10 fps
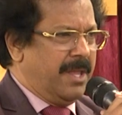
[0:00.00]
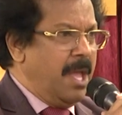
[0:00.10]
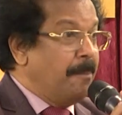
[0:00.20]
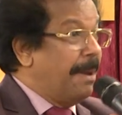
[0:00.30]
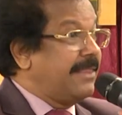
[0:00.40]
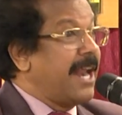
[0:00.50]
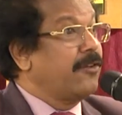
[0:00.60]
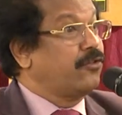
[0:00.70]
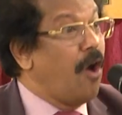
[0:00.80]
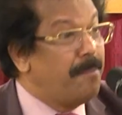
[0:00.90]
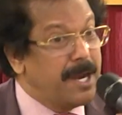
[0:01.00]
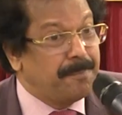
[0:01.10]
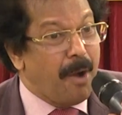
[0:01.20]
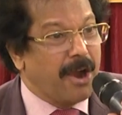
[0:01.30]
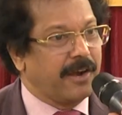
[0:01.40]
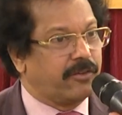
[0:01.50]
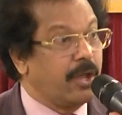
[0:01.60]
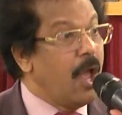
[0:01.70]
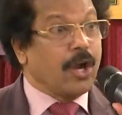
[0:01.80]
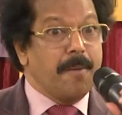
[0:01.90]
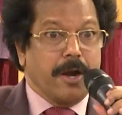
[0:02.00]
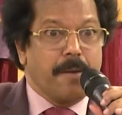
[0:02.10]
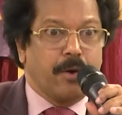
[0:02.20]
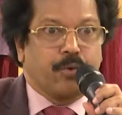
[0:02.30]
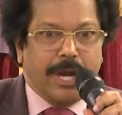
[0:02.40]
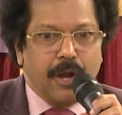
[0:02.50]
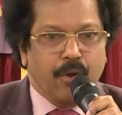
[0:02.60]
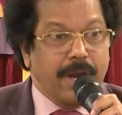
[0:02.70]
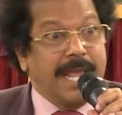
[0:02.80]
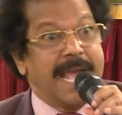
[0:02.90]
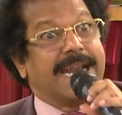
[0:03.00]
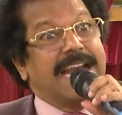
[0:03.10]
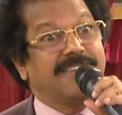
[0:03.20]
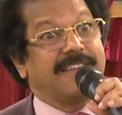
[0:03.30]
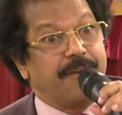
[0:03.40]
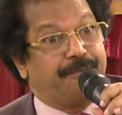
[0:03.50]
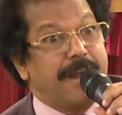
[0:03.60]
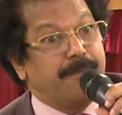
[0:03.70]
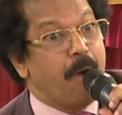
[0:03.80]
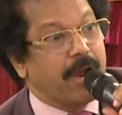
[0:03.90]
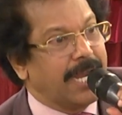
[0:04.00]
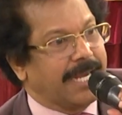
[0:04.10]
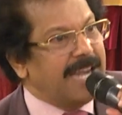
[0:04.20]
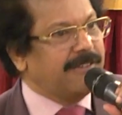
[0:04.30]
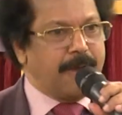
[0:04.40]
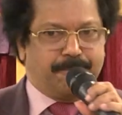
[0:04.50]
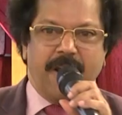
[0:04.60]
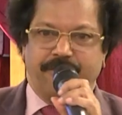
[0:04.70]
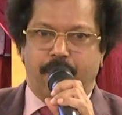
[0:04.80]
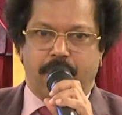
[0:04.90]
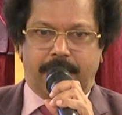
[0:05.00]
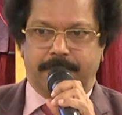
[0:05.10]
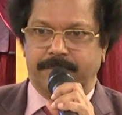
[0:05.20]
But there are so many pockets. Come on, come on, quickly, quickly. Right side, front pocket, right side, front pocket.